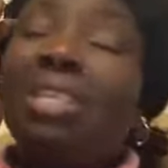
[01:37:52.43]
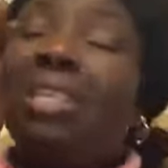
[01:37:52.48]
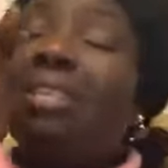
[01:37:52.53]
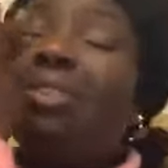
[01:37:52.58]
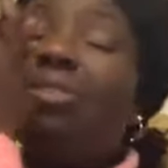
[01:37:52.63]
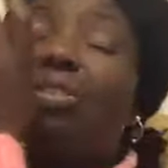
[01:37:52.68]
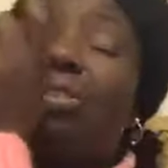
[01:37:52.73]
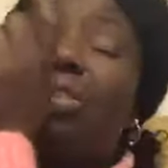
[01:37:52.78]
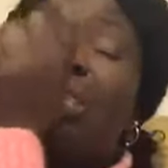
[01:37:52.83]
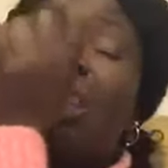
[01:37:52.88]
It
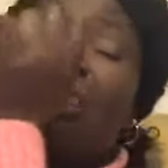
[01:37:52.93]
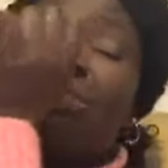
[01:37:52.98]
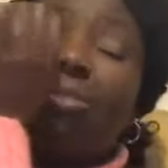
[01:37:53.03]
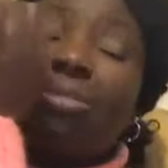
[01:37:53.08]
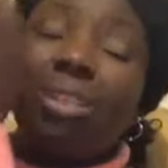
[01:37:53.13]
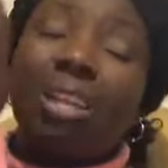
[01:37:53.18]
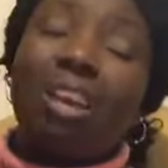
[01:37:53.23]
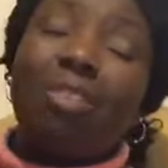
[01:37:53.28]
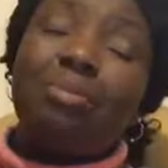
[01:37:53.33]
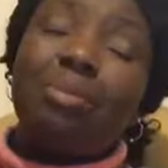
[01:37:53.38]
did not start
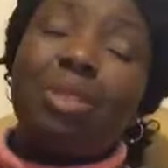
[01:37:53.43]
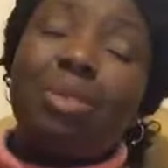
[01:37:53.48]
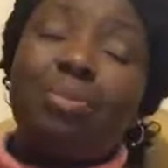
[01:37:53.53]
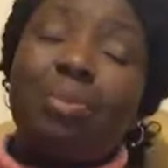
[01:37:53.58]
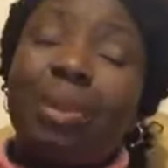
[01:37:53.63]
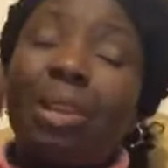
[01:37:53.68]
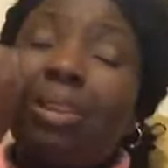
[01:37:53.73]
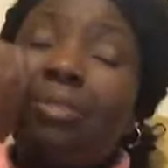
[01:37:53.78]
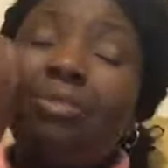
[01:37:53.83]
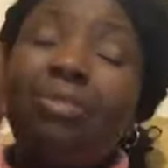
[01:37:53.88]
today. I've been
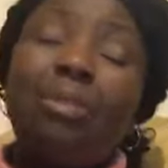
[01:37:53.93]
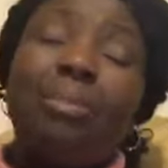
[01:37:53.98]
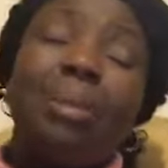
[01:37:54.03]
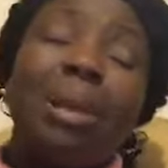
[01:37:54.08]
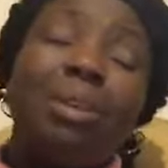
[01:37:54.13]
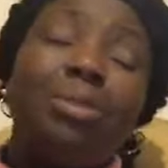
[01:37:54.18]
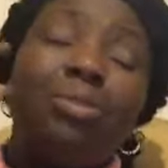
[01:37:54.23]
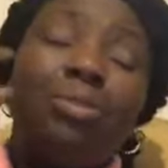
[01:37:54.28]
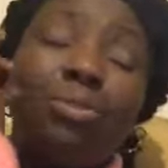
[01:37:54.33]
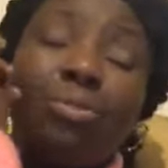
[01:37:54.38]
speaking from
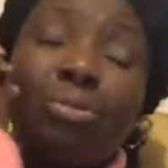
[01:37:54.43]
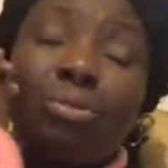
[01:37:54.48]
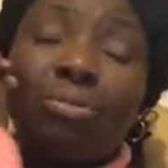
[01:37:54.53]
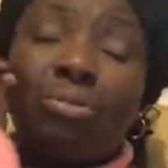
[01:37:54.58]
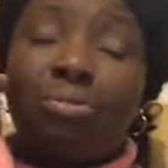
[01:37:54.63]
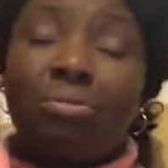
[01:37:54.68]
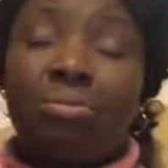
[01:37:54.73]
my youth.